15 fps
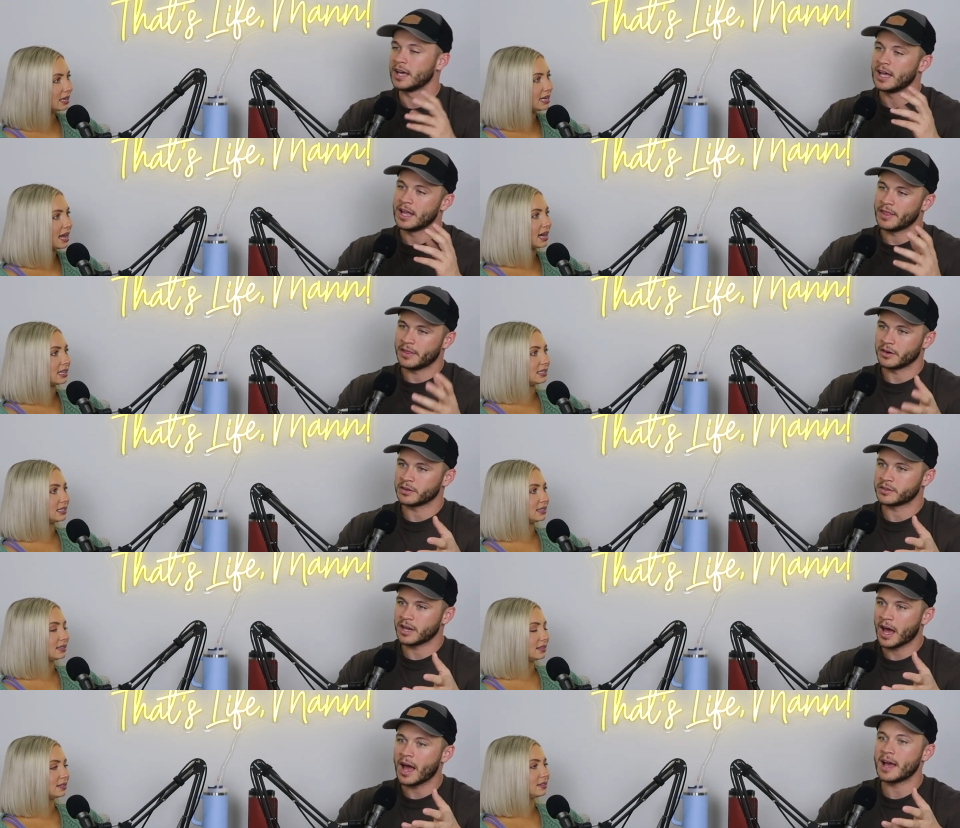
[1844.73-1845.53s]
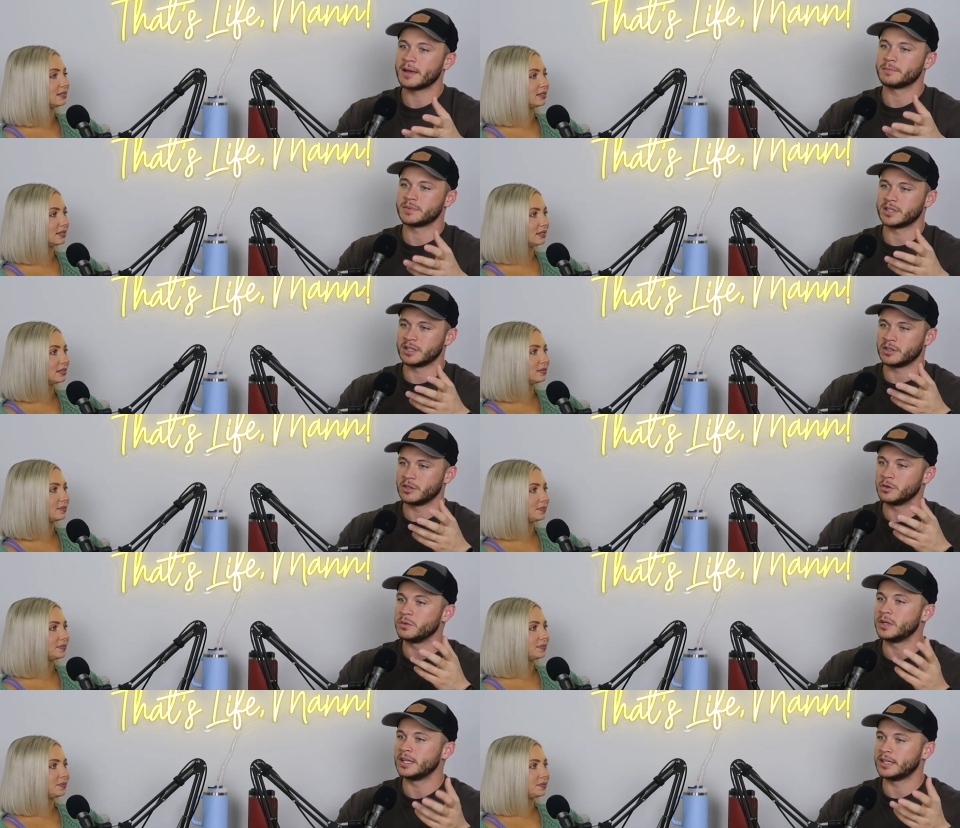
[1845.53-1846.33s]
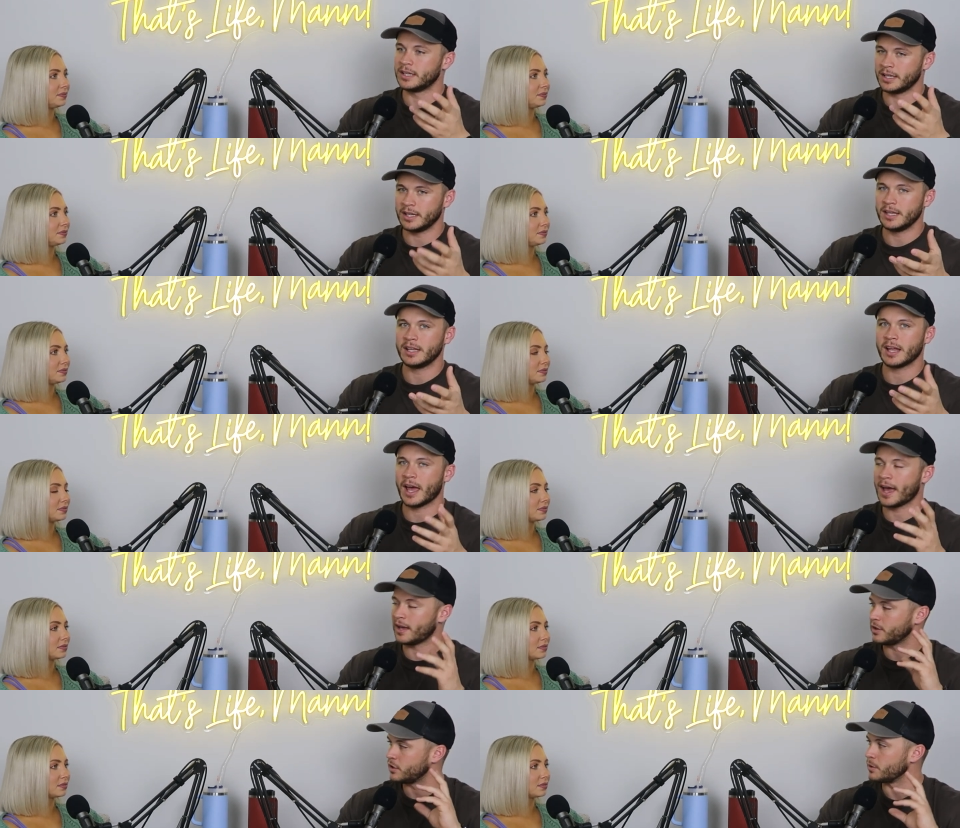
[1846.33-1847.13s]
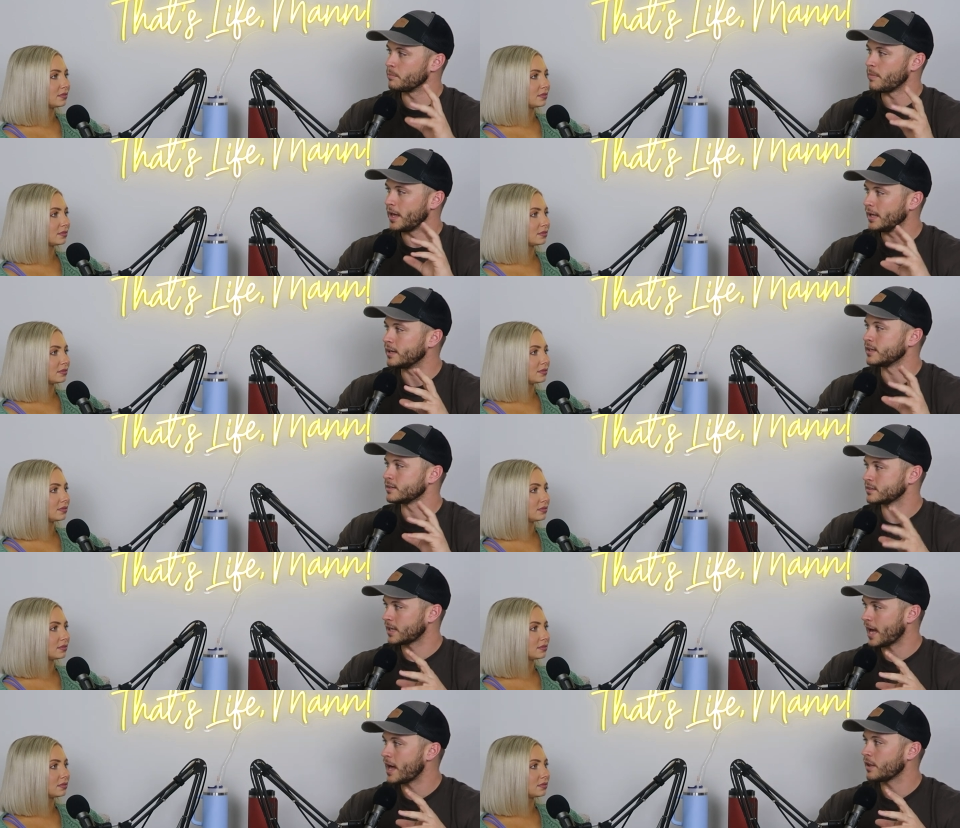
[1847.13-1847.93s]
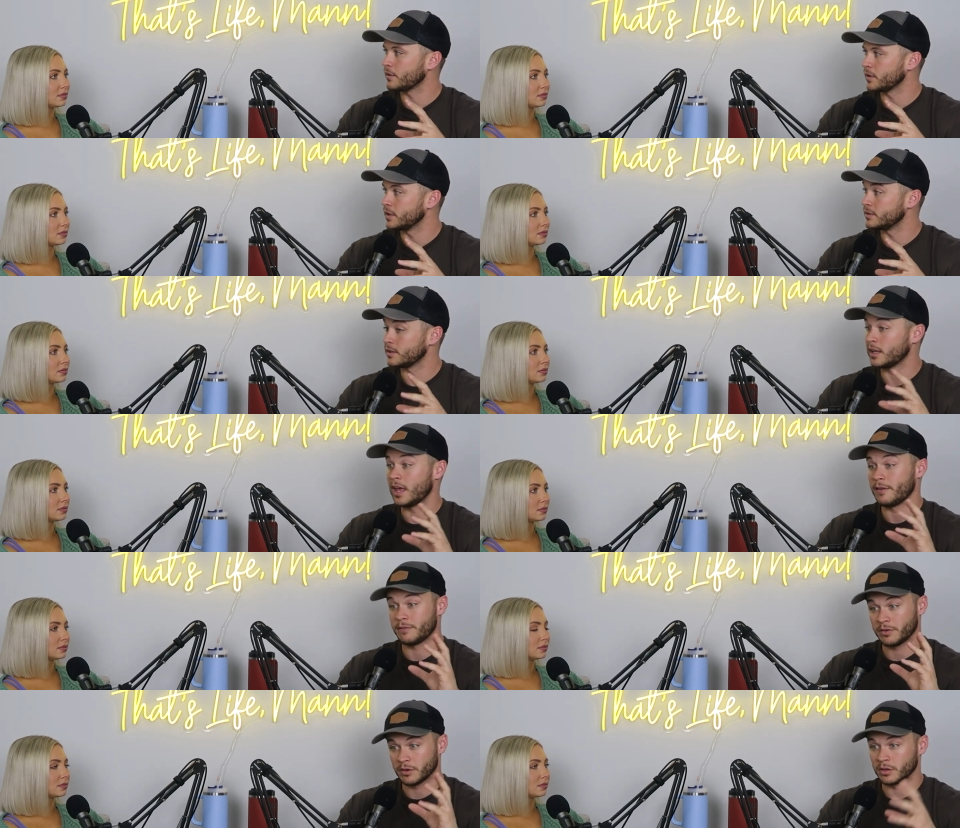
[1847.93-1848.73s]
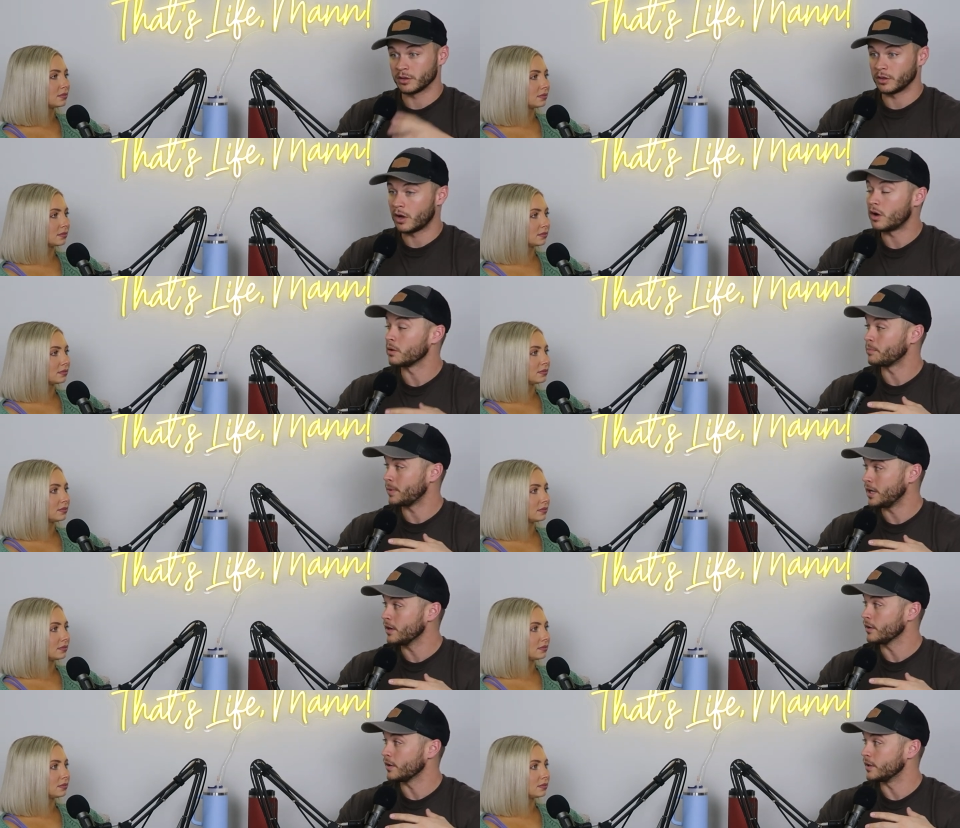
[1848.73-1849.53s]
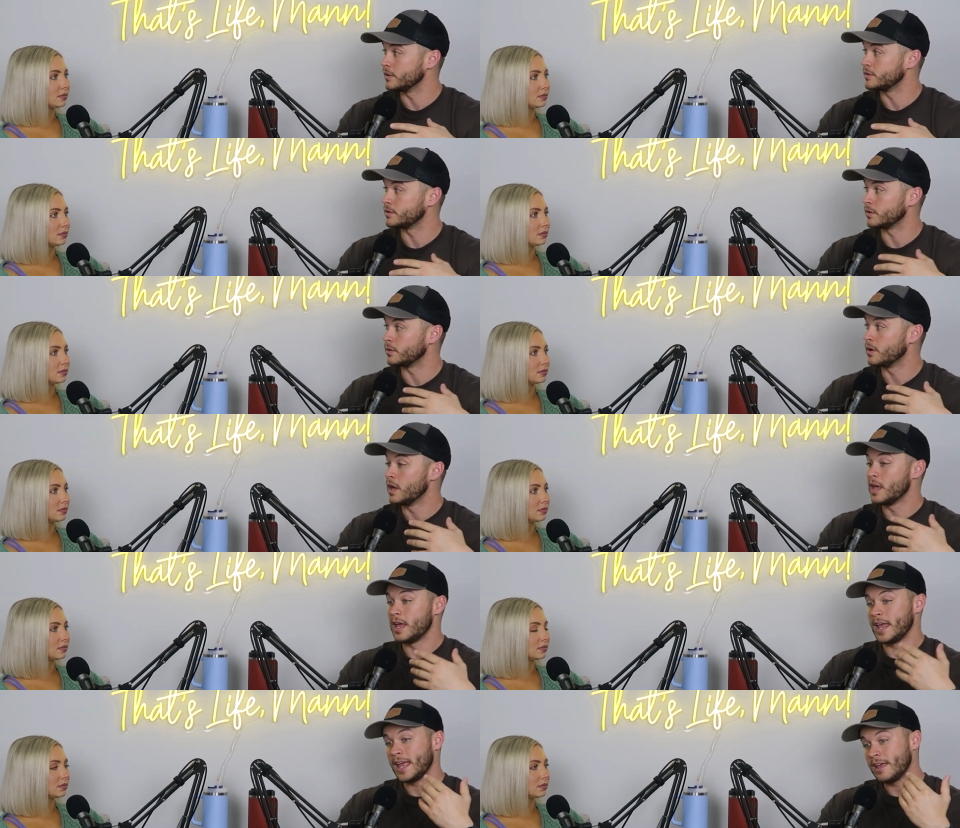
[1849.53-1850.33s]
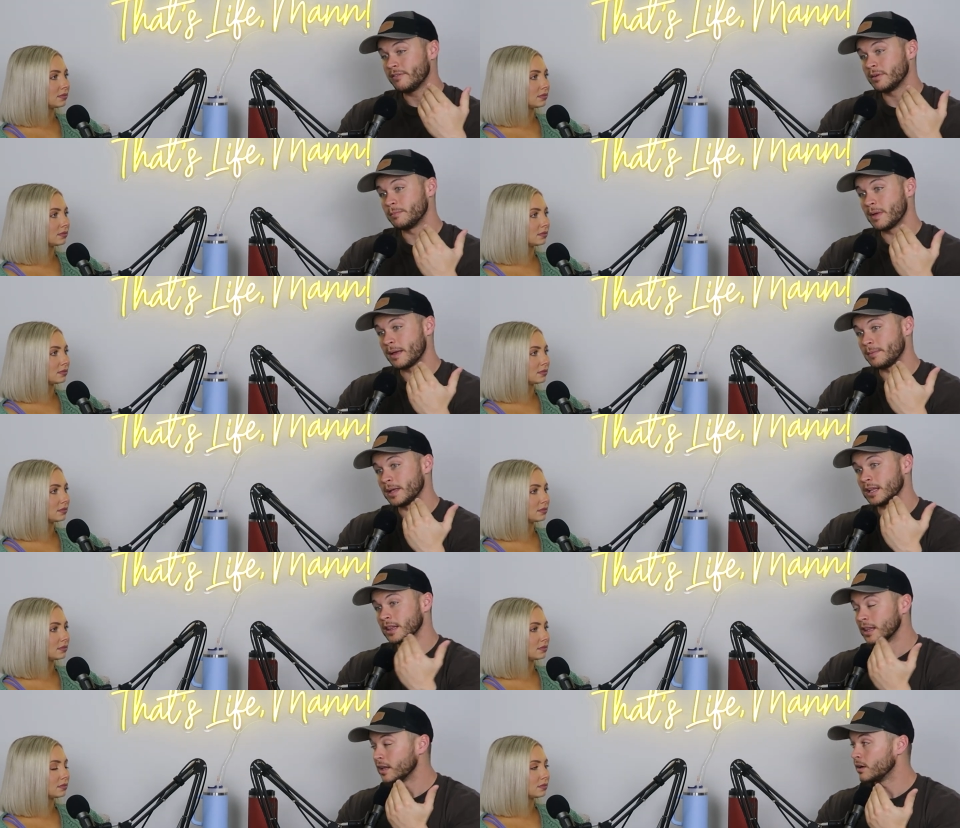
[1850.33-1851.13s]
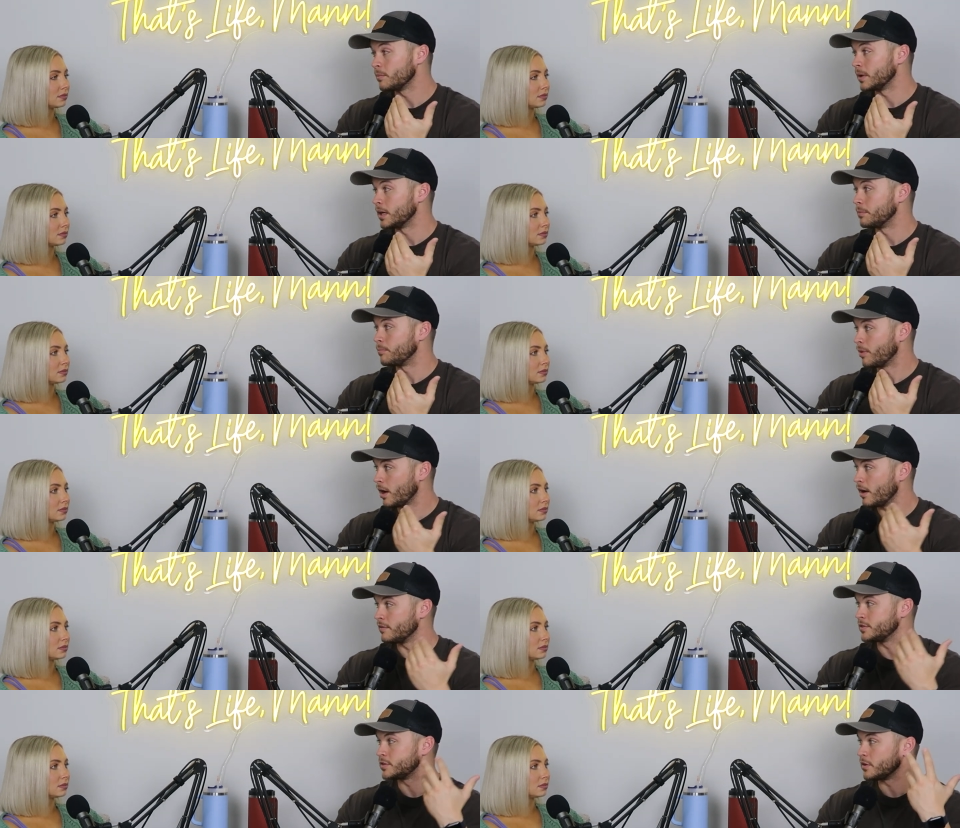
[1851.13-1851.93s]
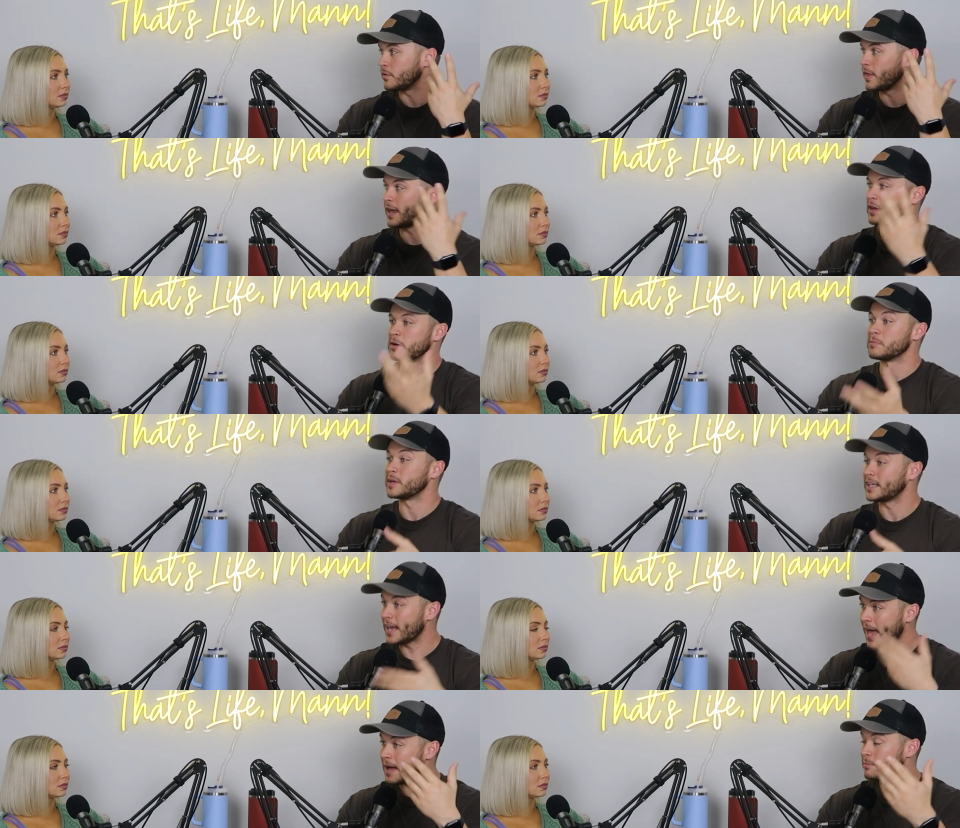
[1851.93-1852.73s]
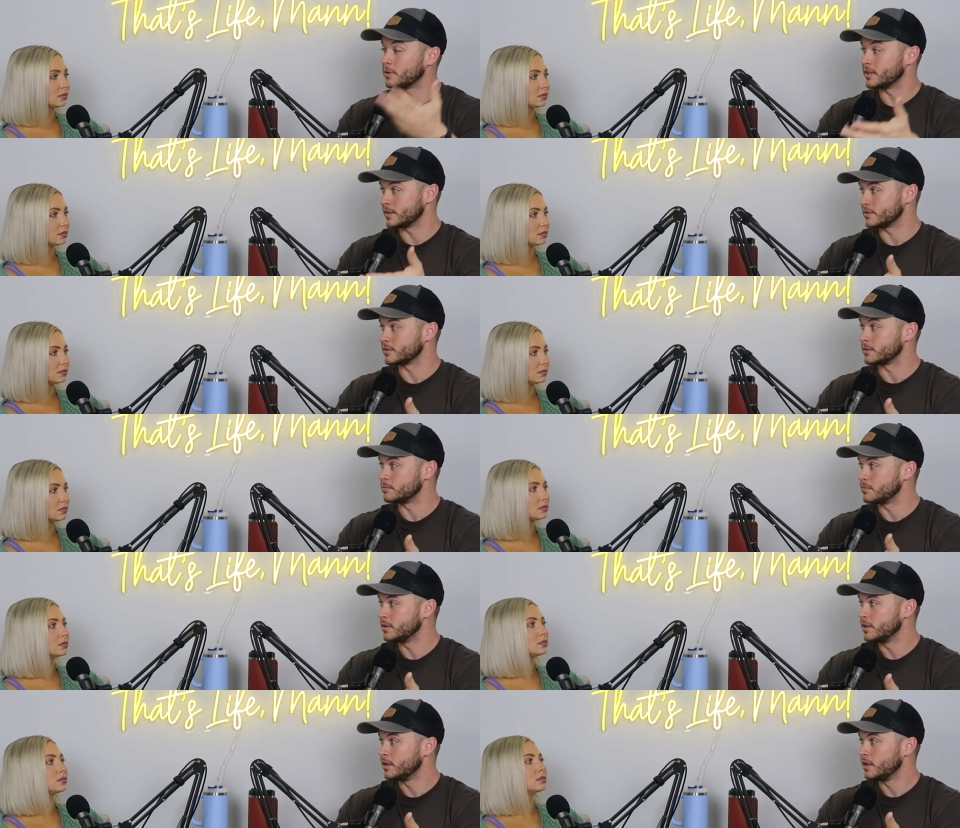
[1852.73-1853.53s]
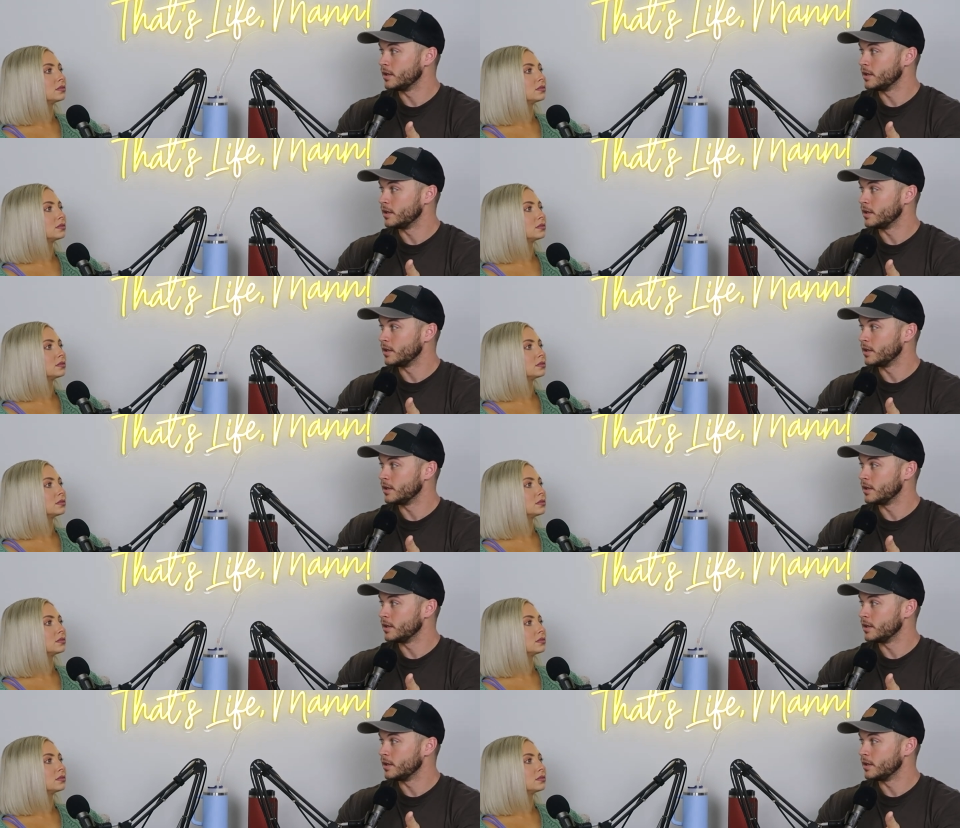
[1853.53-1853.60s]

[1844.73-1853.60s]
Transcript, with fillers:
Speaker 1: Yes, there are times that you need to eat at your maintenance calories for a long period, so even maybe a little bit above, so that your metabolism